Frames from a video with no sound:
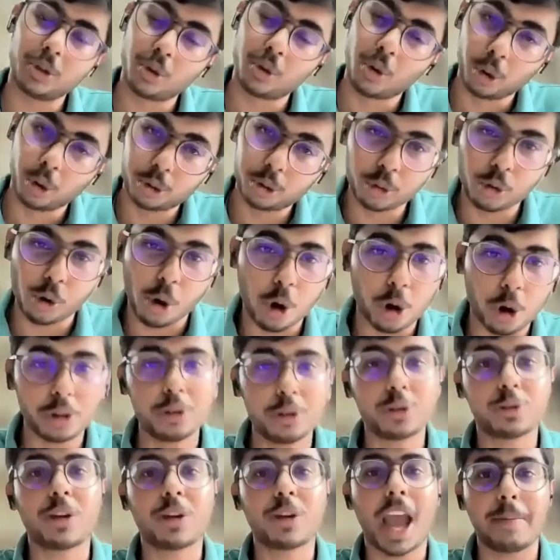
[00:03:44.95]
Go through all
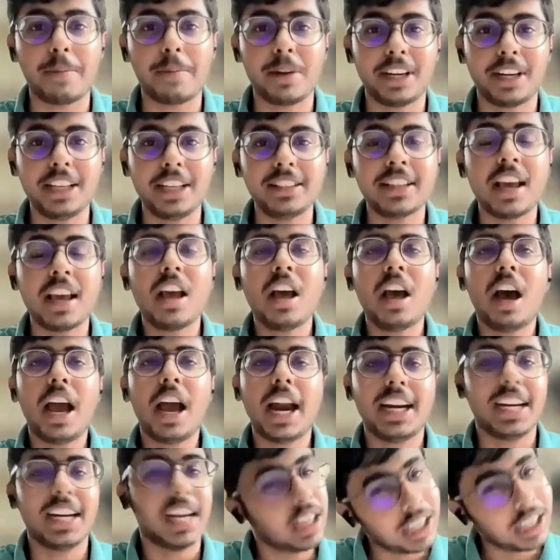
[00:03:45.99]
those vocabularies
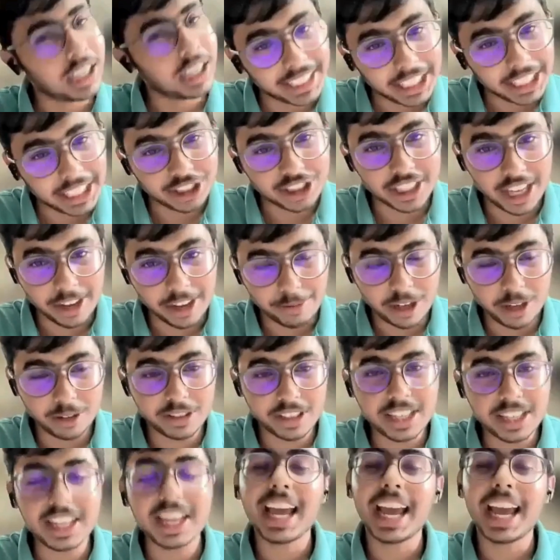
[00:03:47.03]
and learn each and
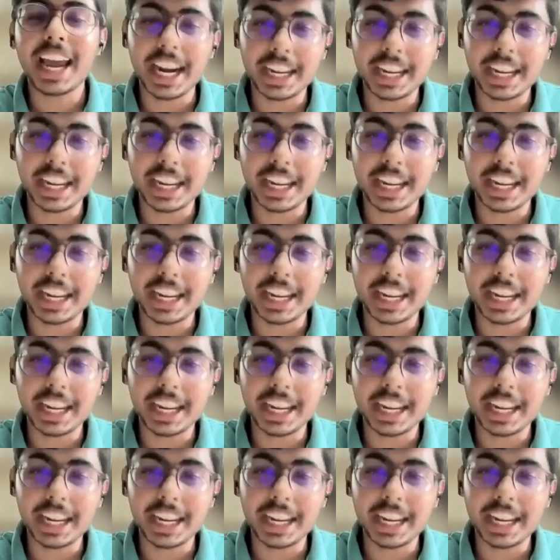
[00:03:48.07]
everything.